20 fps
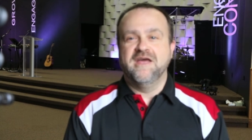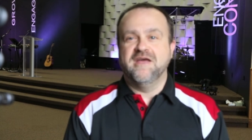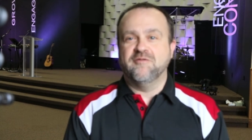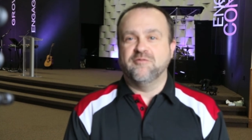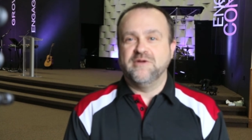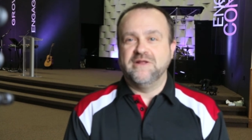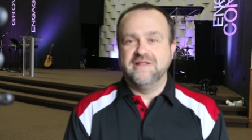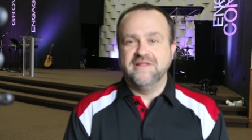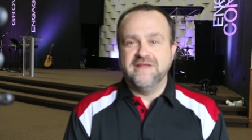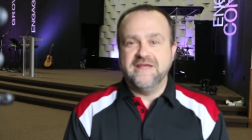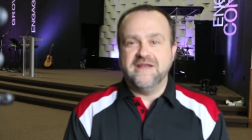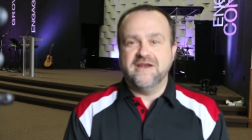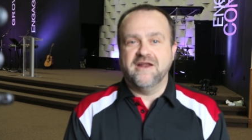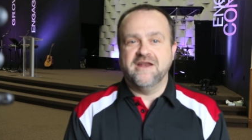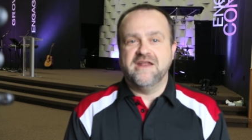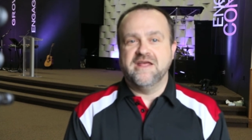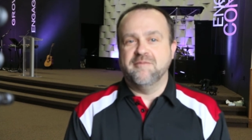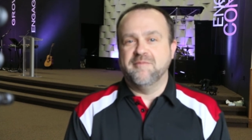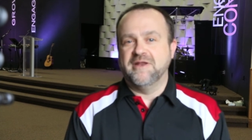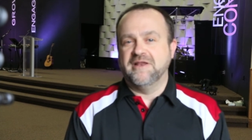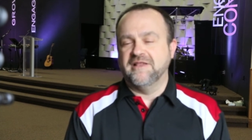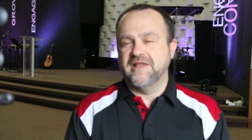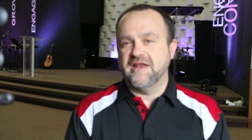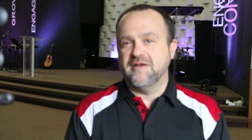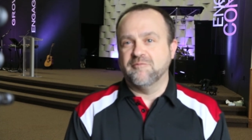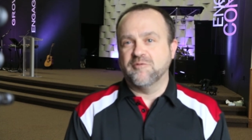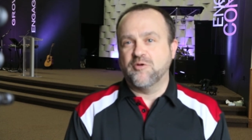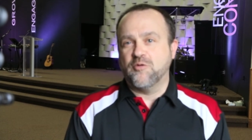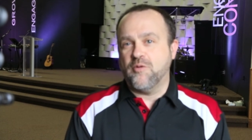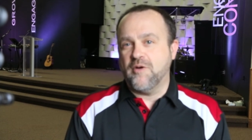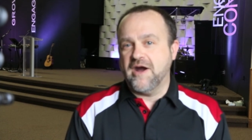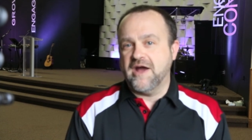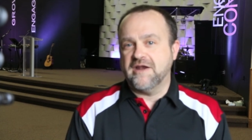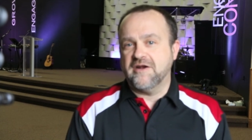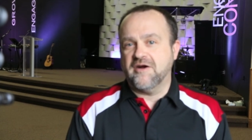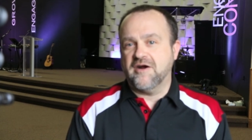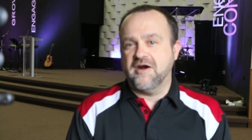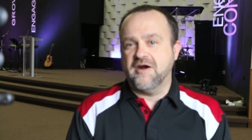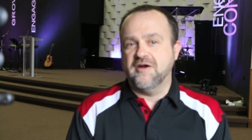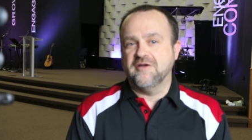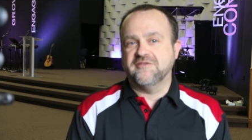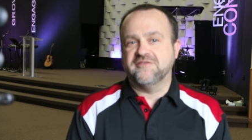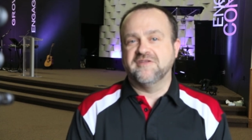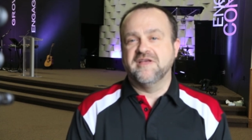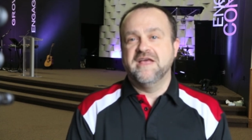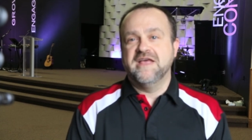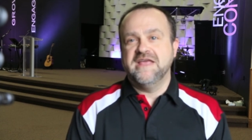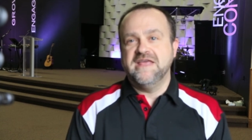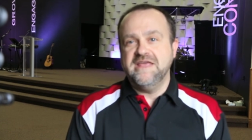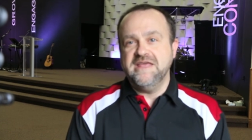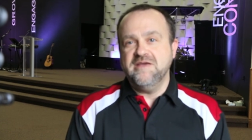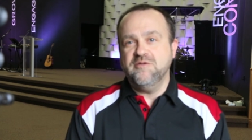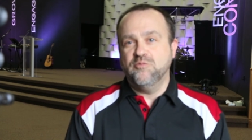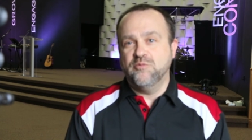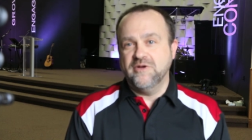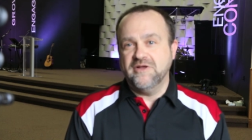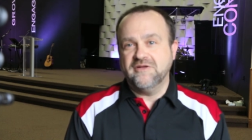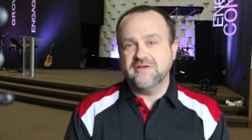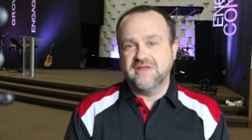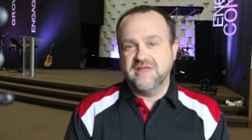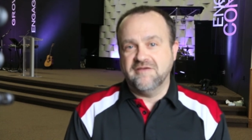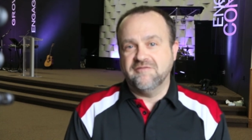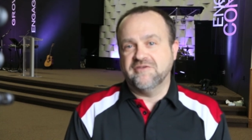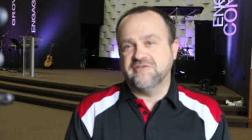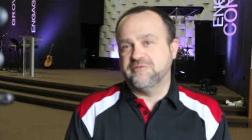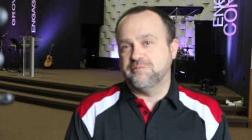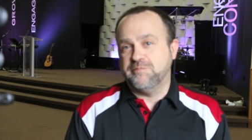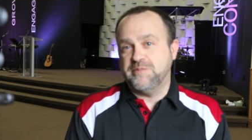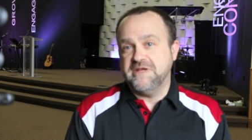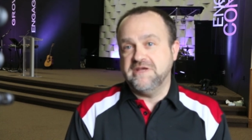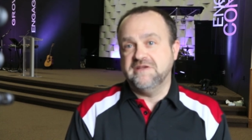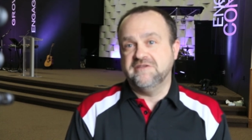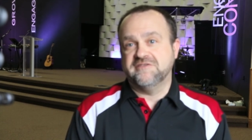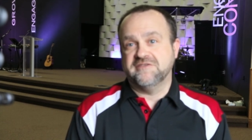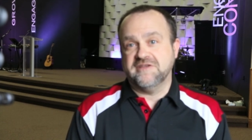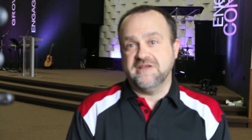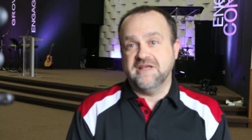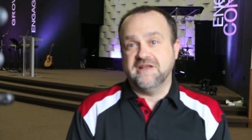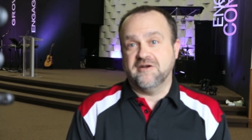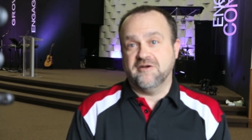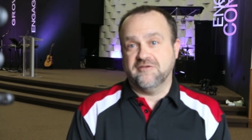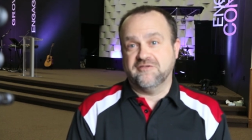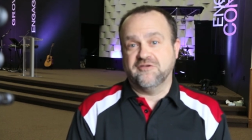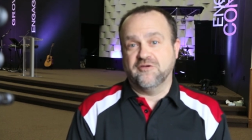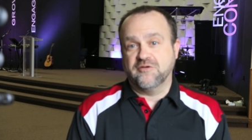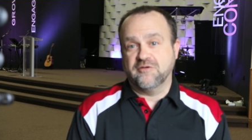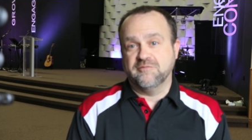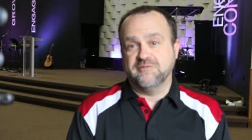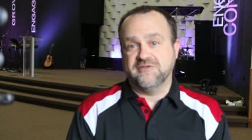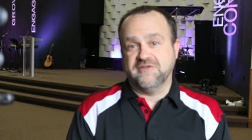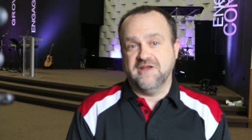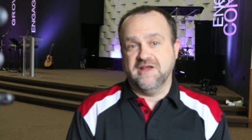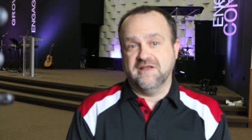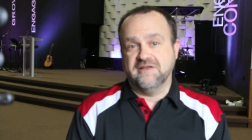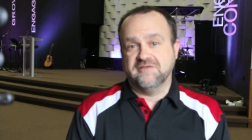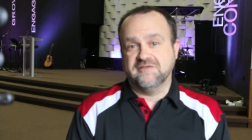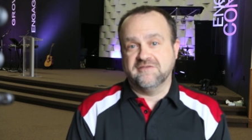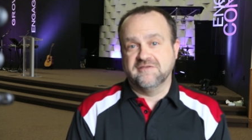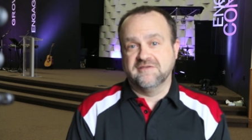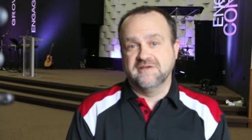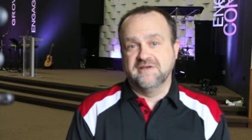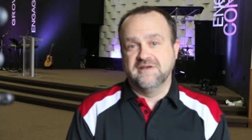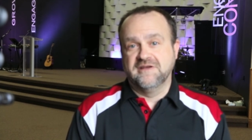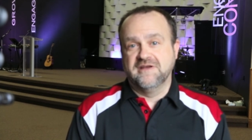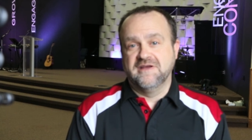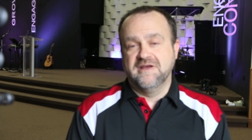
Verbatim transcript: if we lean on Him and let Him quiet our hearts, He will give us peace in our circumstance.